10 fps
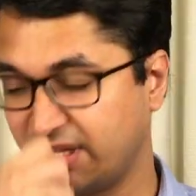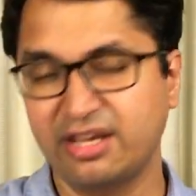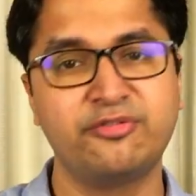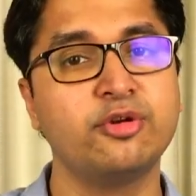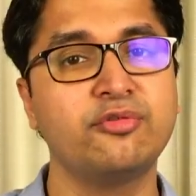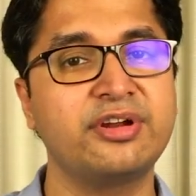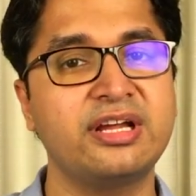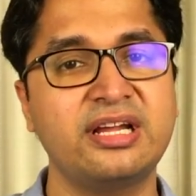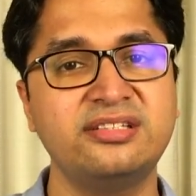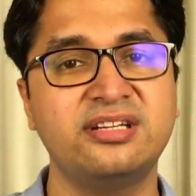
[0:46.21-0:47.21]
if you've
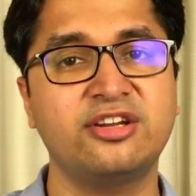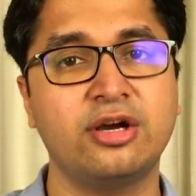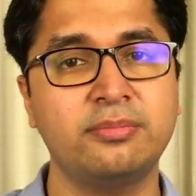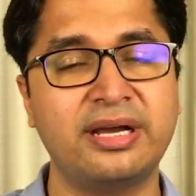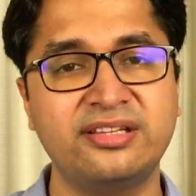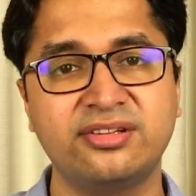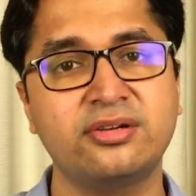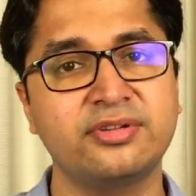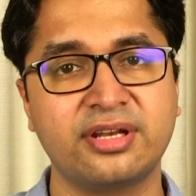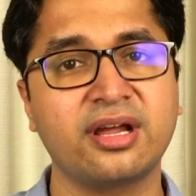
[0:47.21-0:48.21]
realized that your mindset
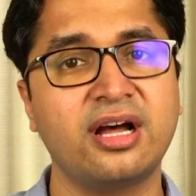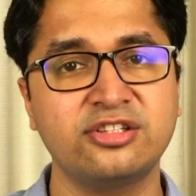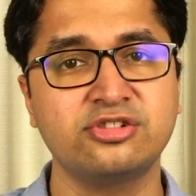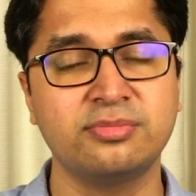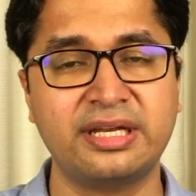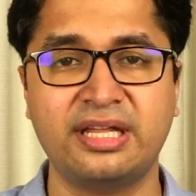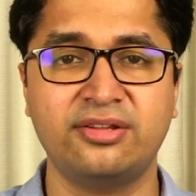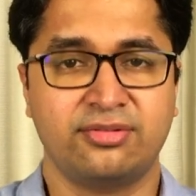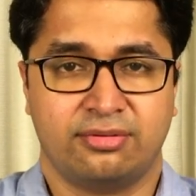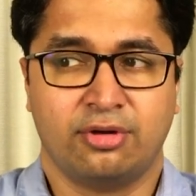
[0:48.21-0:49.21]
with regards to money
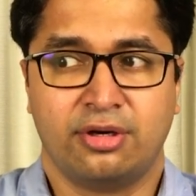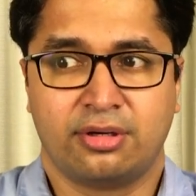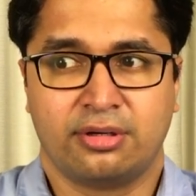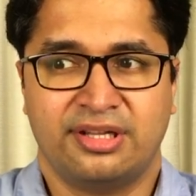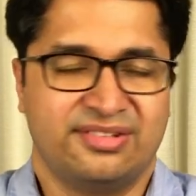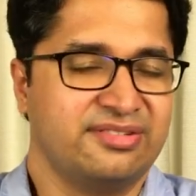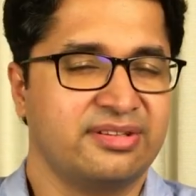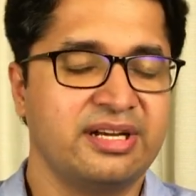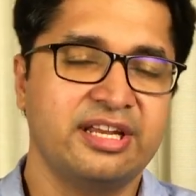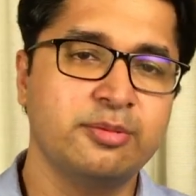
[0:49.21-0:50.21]
is not
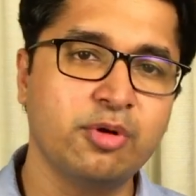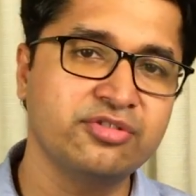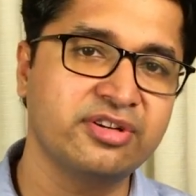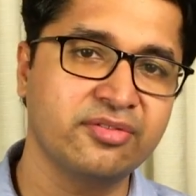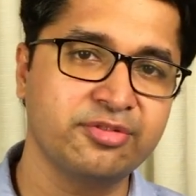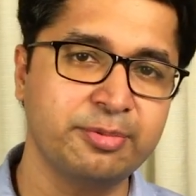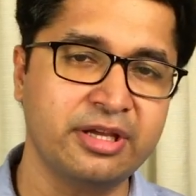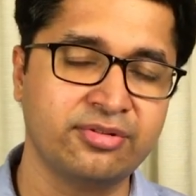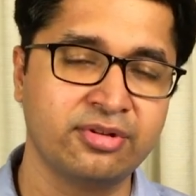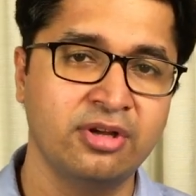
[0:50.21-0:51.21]
necessarily in a positive
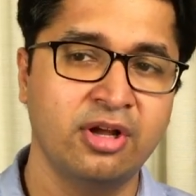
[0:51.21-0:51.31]
space.